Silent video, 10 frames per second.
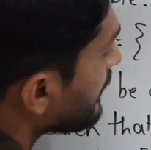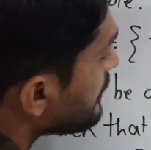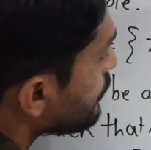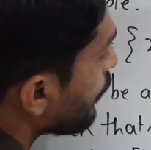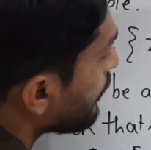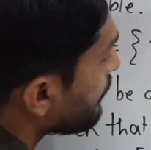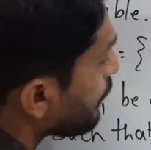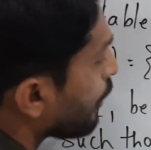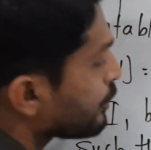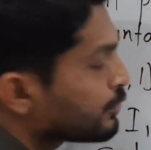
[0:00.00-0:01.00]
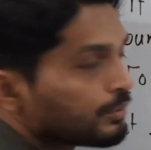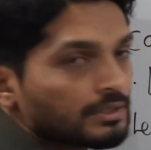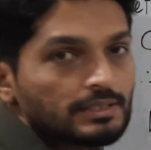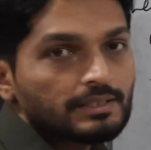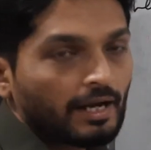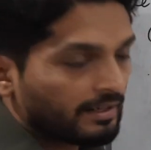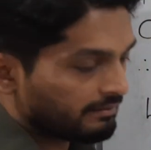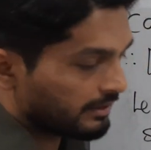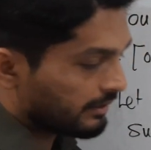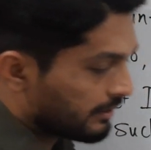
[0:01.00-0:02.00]
does not belong to this
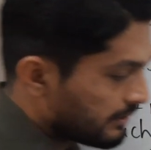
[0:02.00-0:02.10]
I1.